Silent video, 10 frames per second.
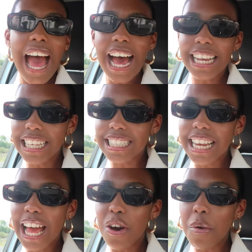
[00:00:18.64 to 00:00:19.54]
and it is
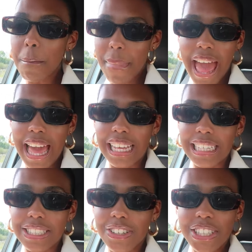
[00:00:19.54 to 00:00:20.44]
now
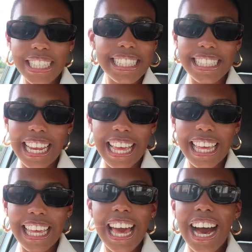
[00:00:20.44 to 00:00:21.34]
May.
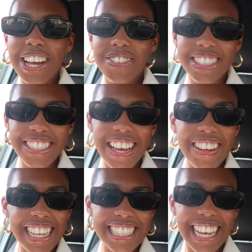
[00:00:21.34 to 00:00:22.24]
Honestly, I am so
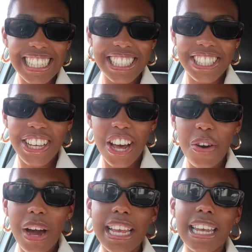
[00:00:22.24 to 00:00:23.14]
excited to go.
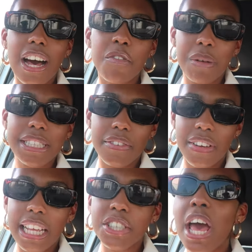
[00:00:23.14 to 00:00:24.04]
I love Bicester
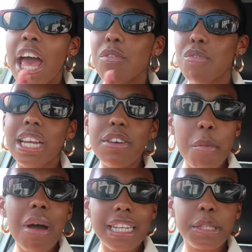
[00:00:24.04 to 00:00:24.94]
Village. It really
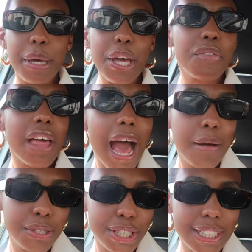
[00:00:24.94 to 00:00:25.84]
reminds me of the
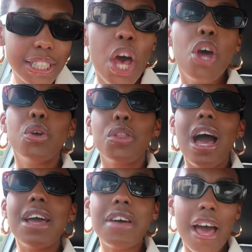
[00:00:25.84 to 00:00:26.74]
Hamptons. Not
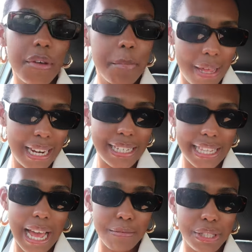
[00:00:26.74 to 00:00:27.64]
that I've ever been
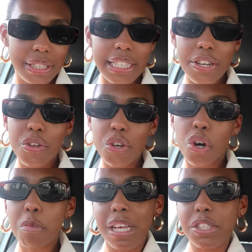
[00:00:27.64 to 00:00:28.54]
to the Hamptons in New
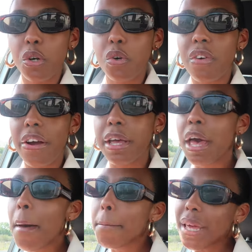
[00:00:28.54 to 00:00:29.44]
York, but it's all very
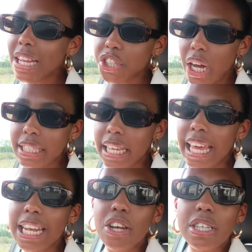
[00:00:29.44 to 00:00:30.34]
beach
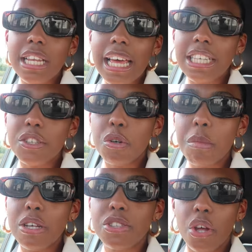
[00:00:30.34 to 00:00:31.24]
hutty. It looks like it's
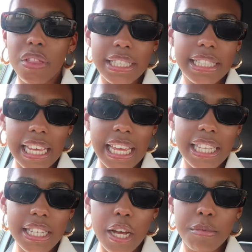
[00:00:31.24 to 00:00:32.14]
almost on the sea,
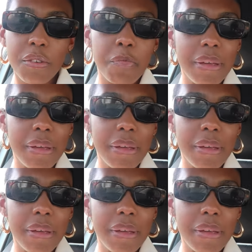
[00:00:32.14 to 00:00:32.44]
the types of